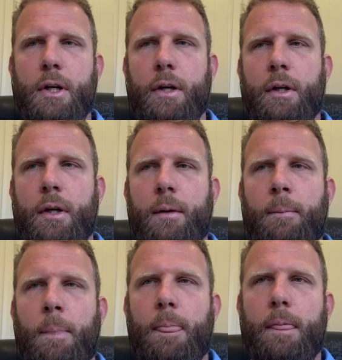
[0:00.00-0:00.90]
So
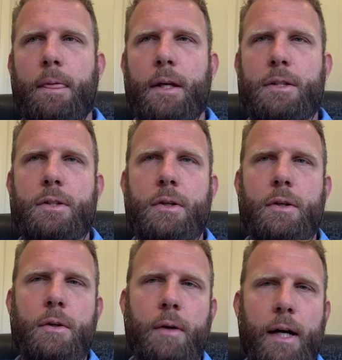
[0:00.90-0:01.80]
there's
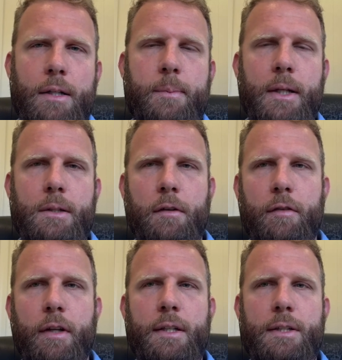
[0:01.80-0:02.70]
two aspects of
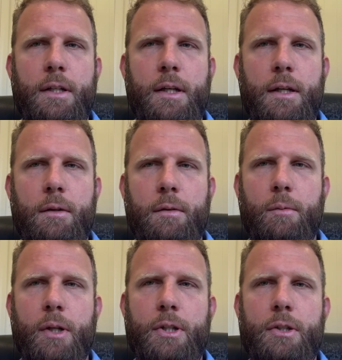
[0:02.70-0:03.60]
a VSD
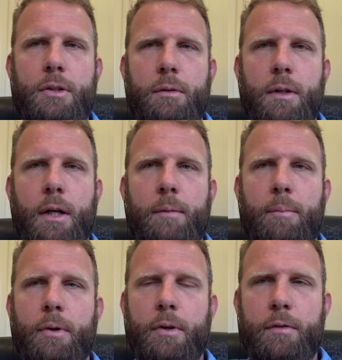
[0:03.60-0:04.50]
which
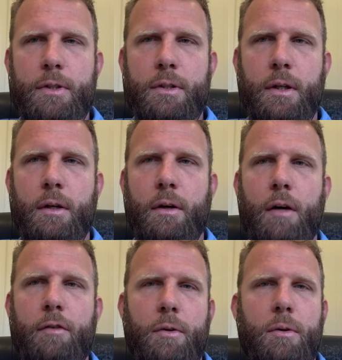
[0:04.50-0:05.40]
improves the
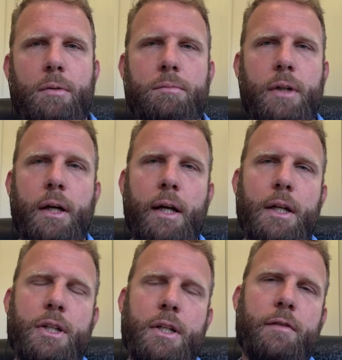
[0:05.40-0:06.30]
overall
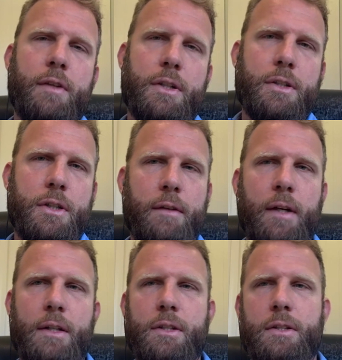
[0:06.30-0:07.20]
energy efficiency of
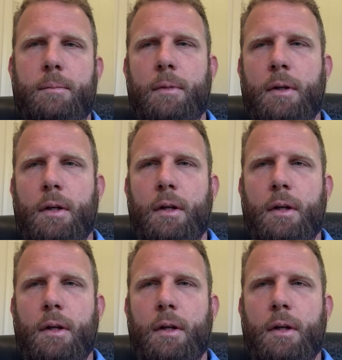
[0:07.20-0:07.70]
that system.